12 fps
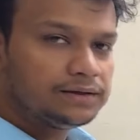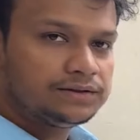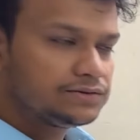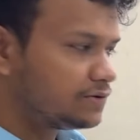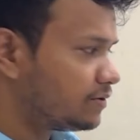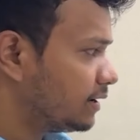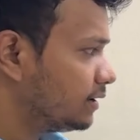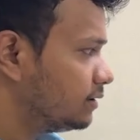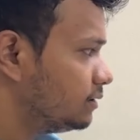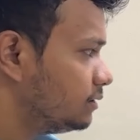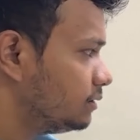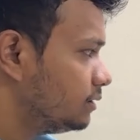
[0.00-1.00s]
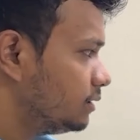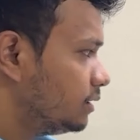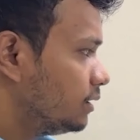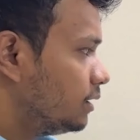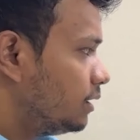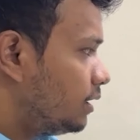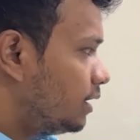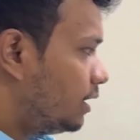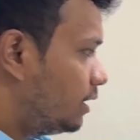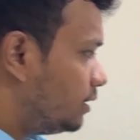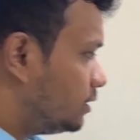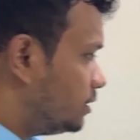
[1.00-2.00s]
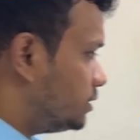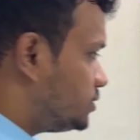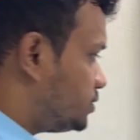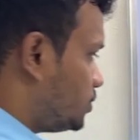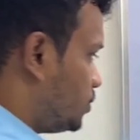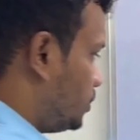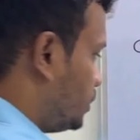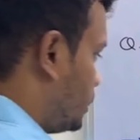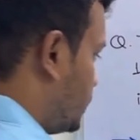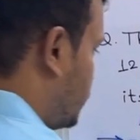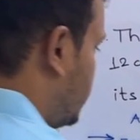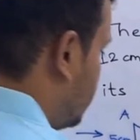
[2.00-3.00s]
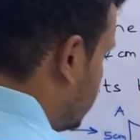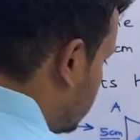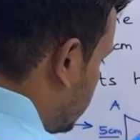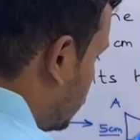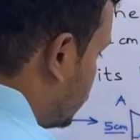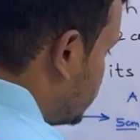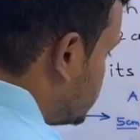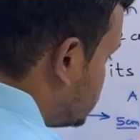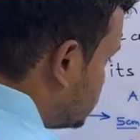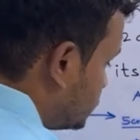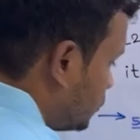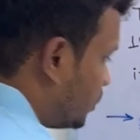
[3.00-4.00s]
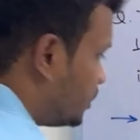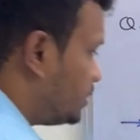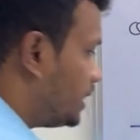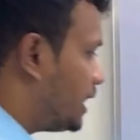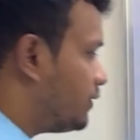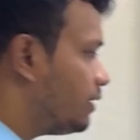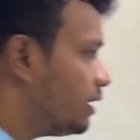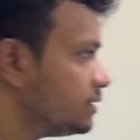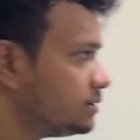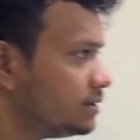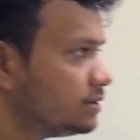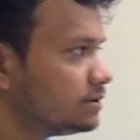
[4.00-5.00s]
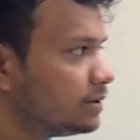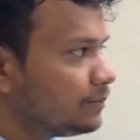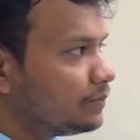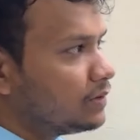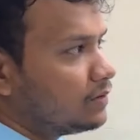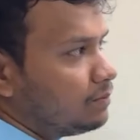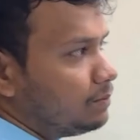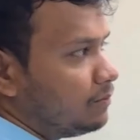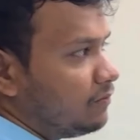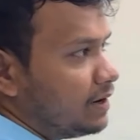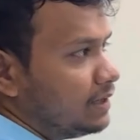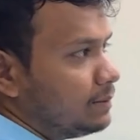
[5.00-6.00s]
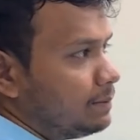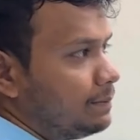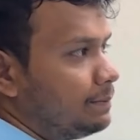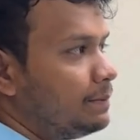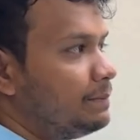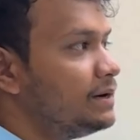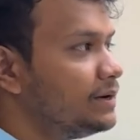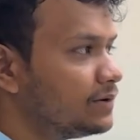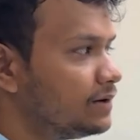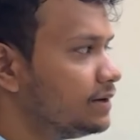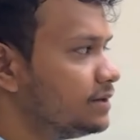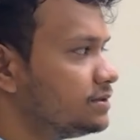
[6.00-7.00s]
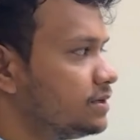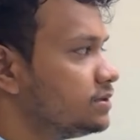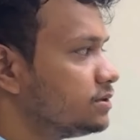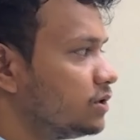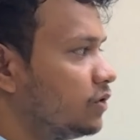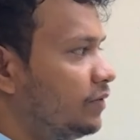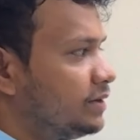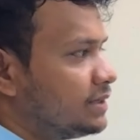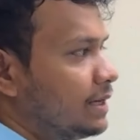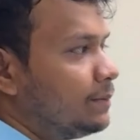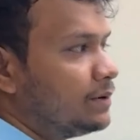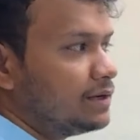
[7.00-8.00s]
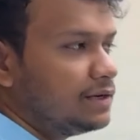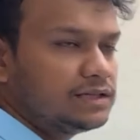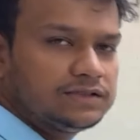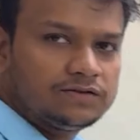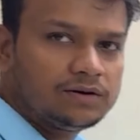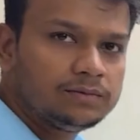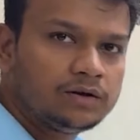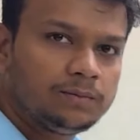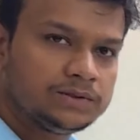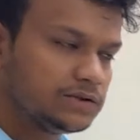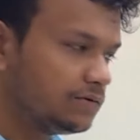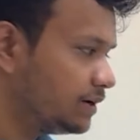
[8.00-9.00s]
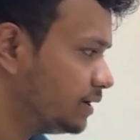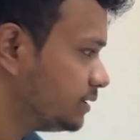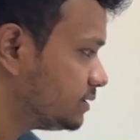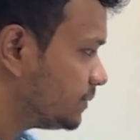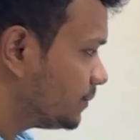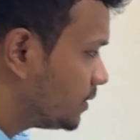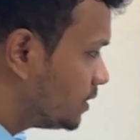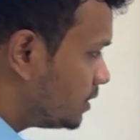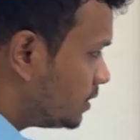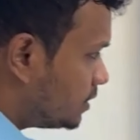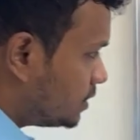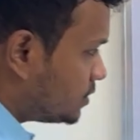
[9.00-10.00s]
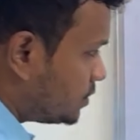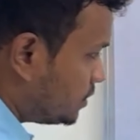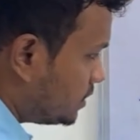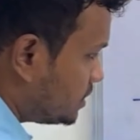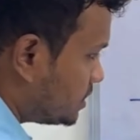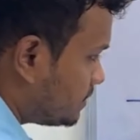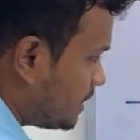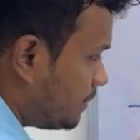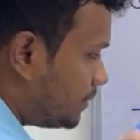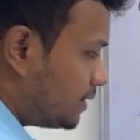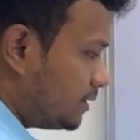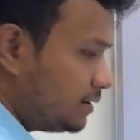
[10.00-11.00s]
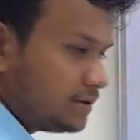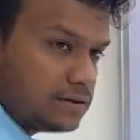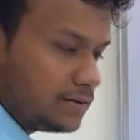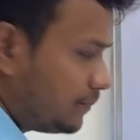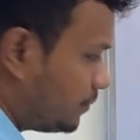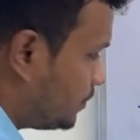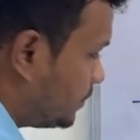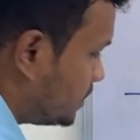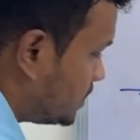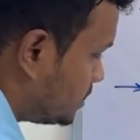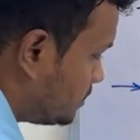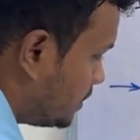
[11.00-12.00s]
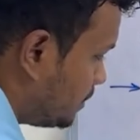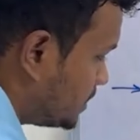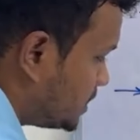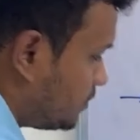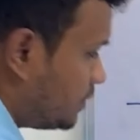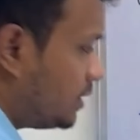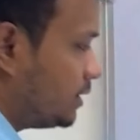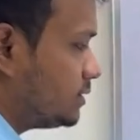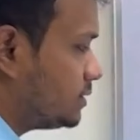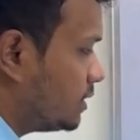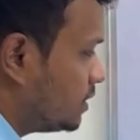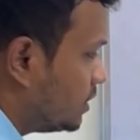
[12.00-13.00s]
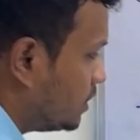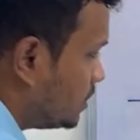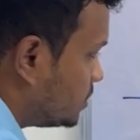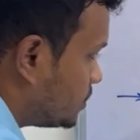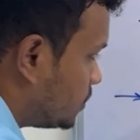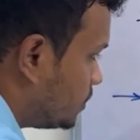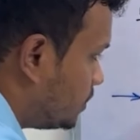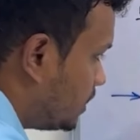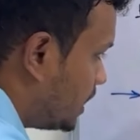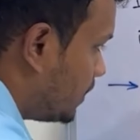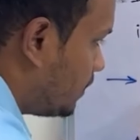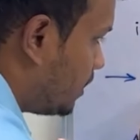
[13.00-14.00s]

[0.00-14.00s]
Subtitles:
this triangle, so and what they have asked is find the perpendicular distance of its hypotenuse from the opposite vertex. So this is my hypotenuse, this is my opposite vertex. So they have